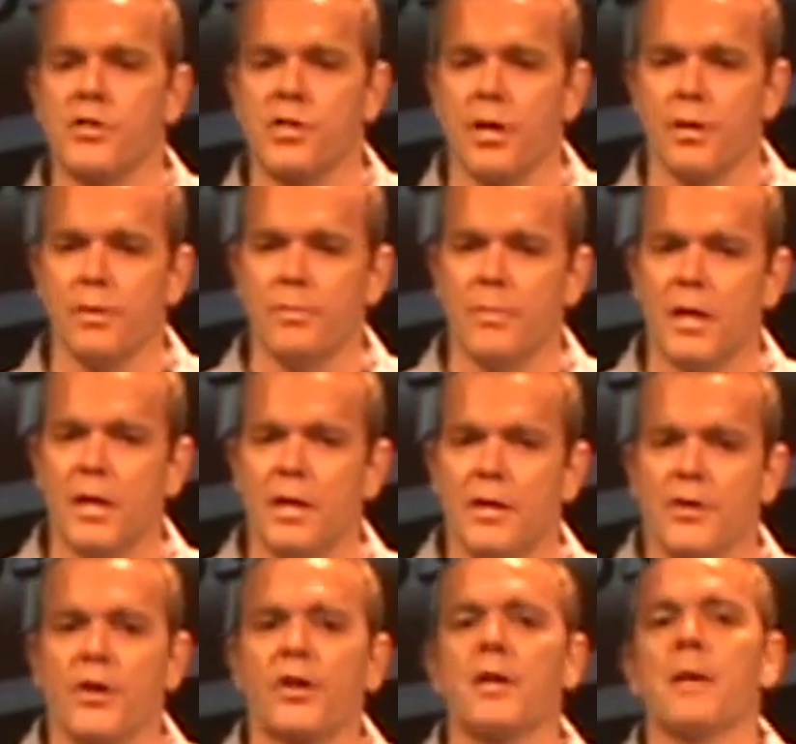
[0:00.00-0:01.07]
the show.
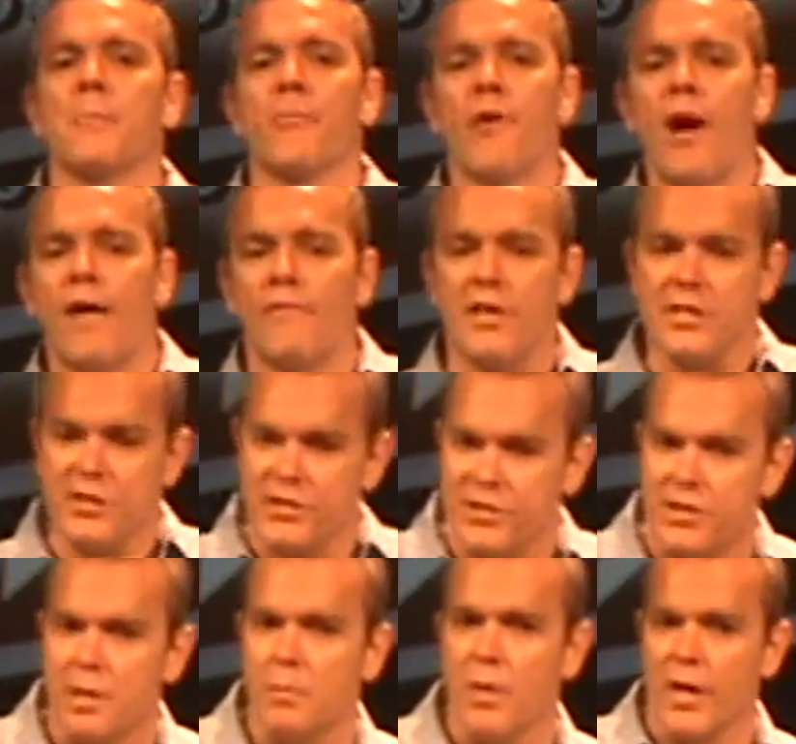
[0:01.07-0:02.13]
They're going to profit
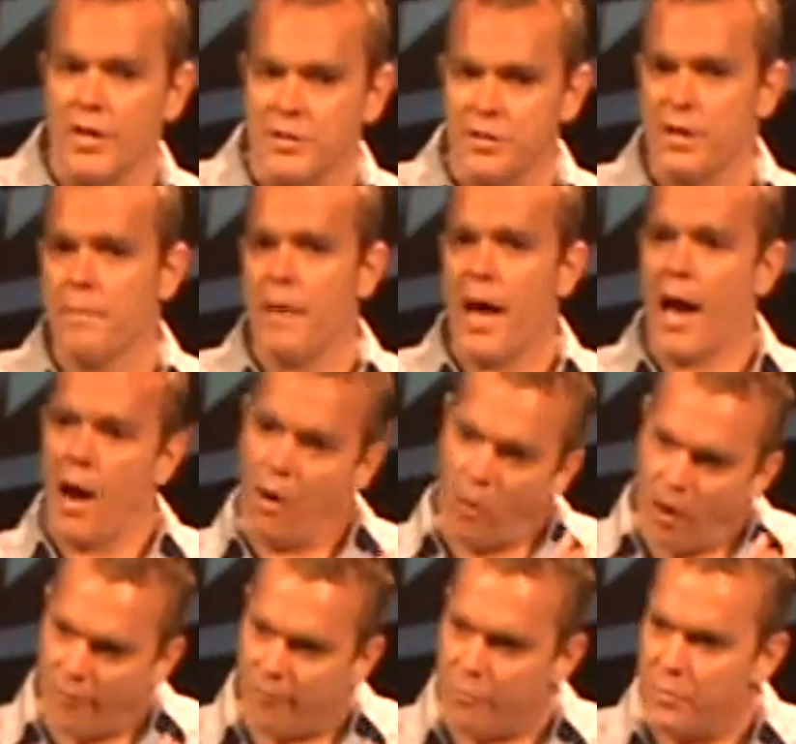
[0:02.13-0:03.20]
some way,
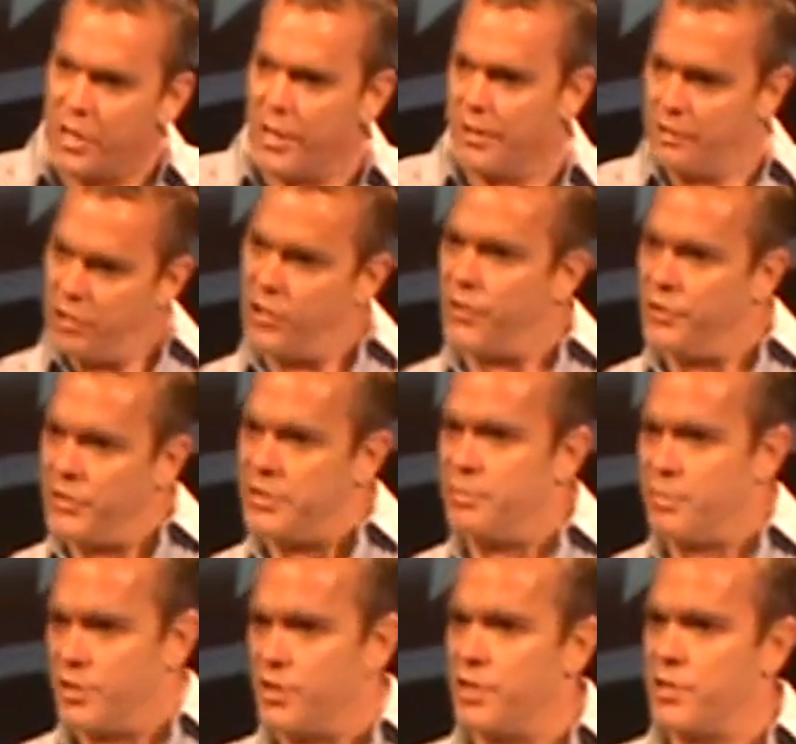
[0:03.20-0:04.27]
somehow, off being near these
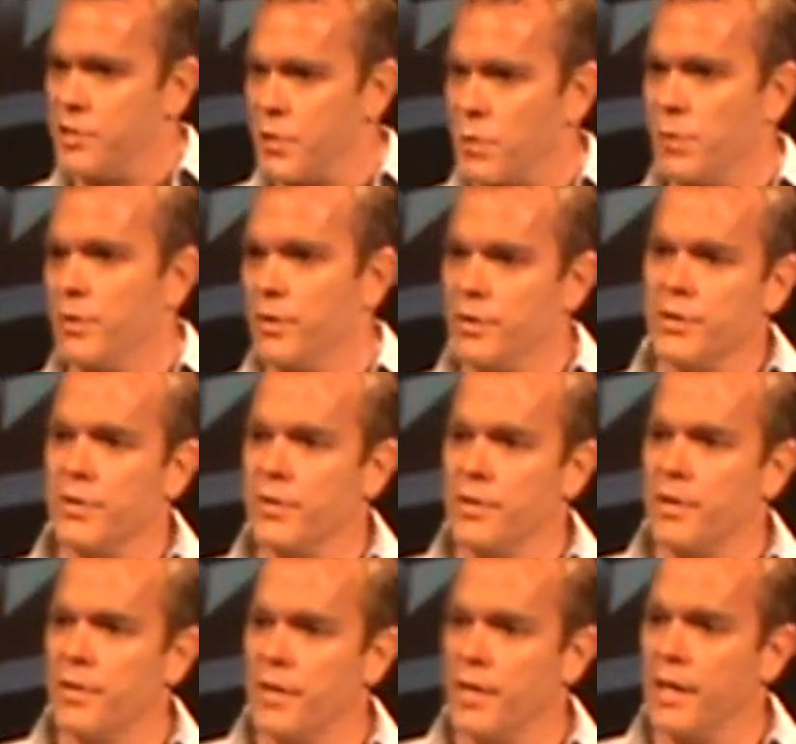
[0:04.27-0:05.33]
magicians when they're doing
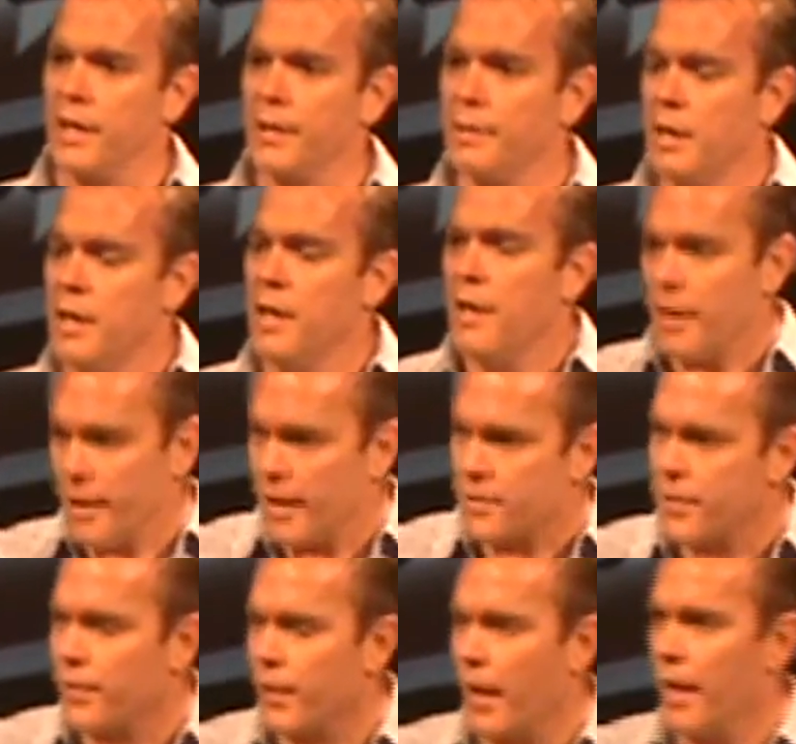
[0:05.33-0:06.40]
their thing. And
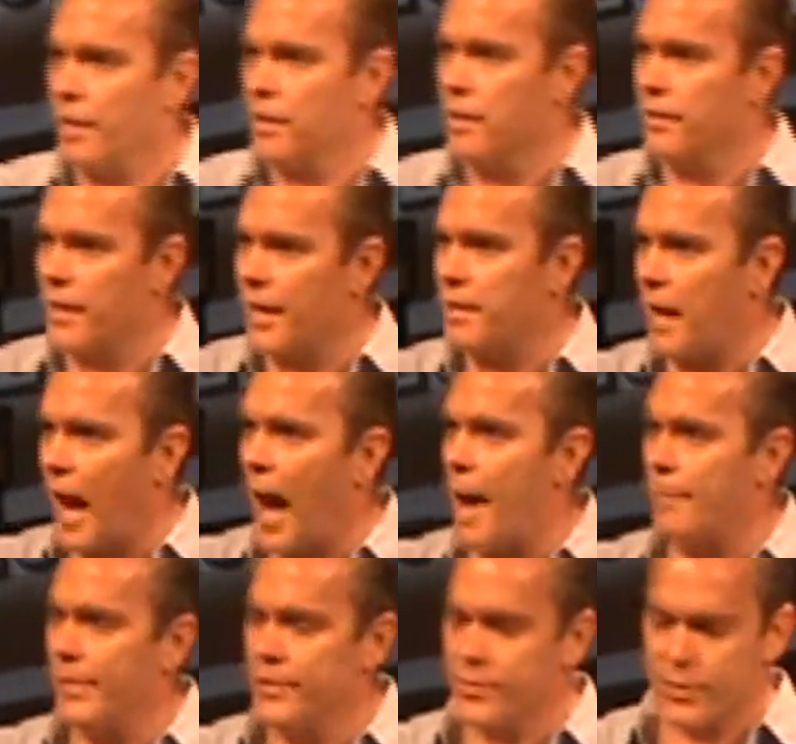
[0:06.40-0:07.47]
that's okay, you know, that
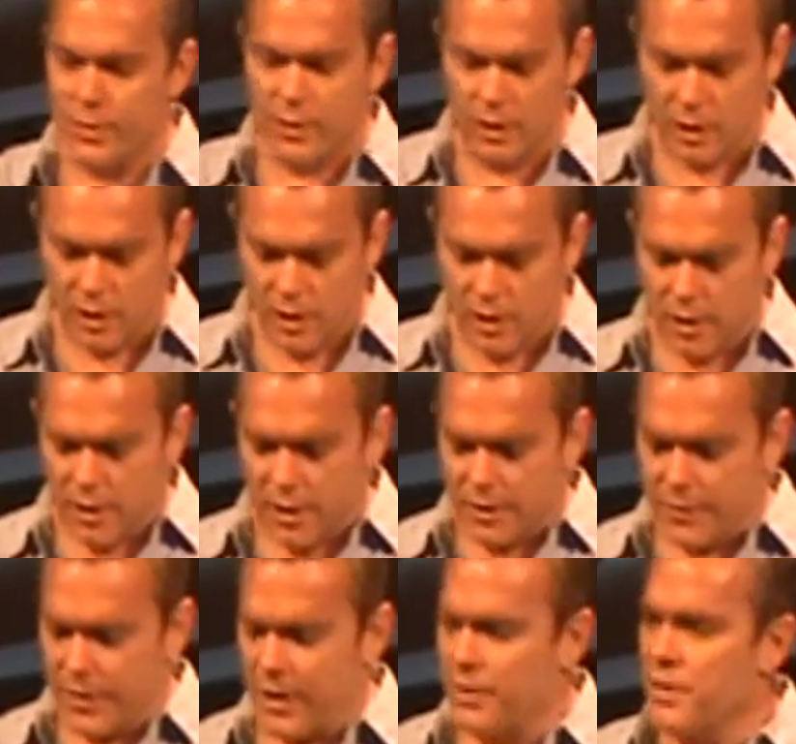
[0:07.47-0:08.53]
happens.
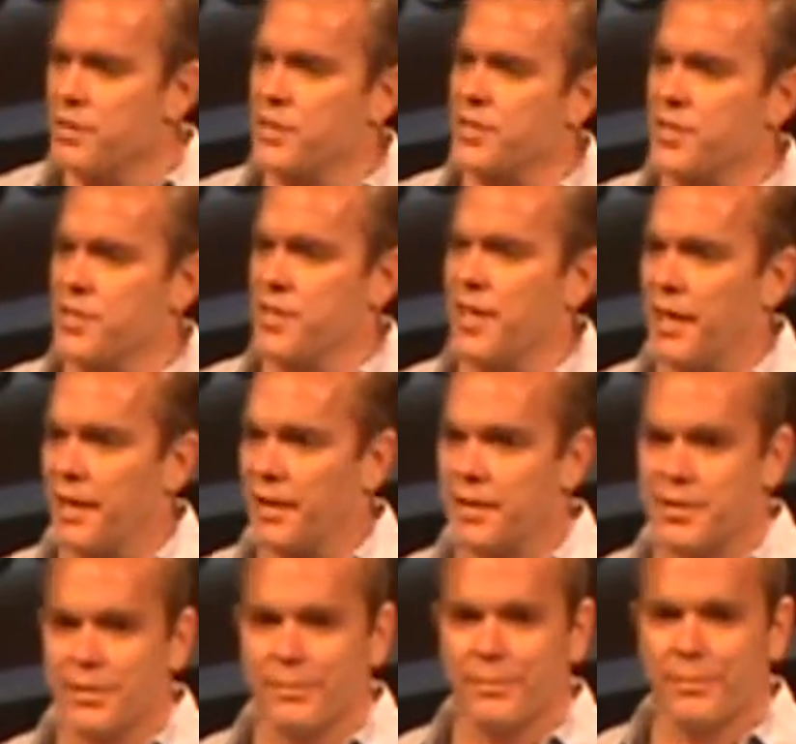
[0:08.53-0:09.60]
Then there's the
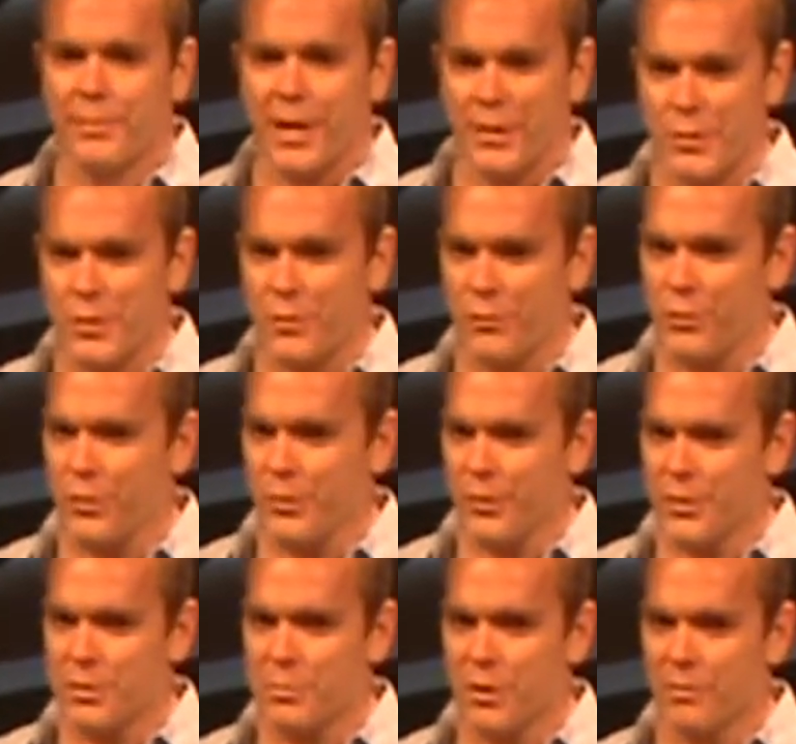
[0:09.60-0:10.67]
cynics, and there's a few
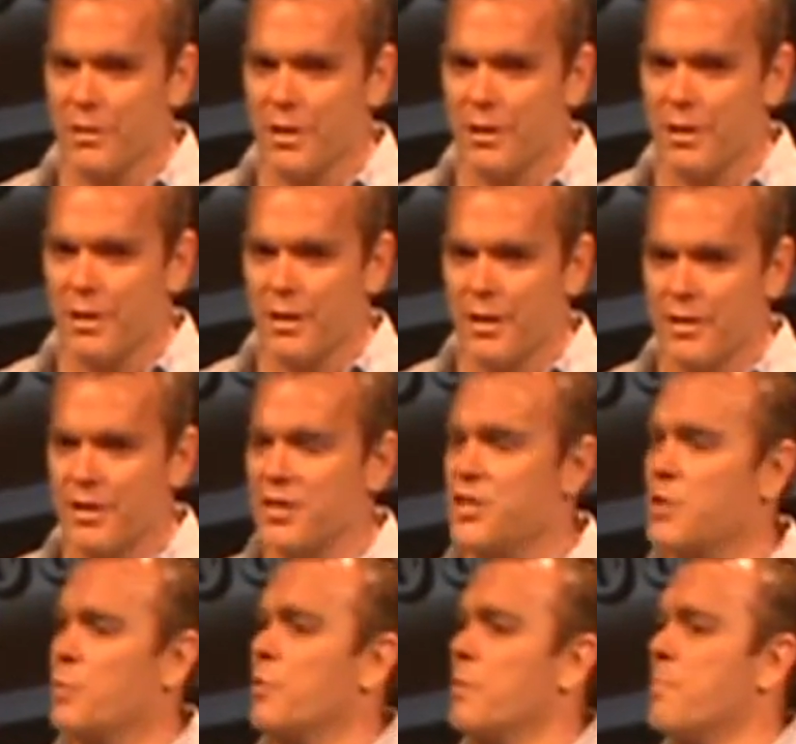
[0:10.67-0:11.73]
in this movie. They
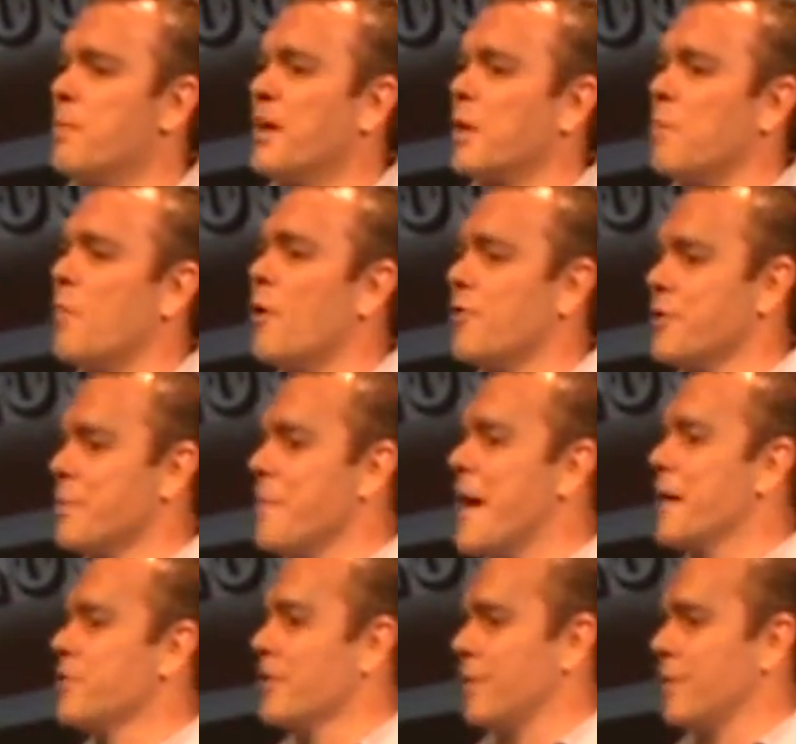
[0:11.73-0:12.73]
just want to pick apart the magic.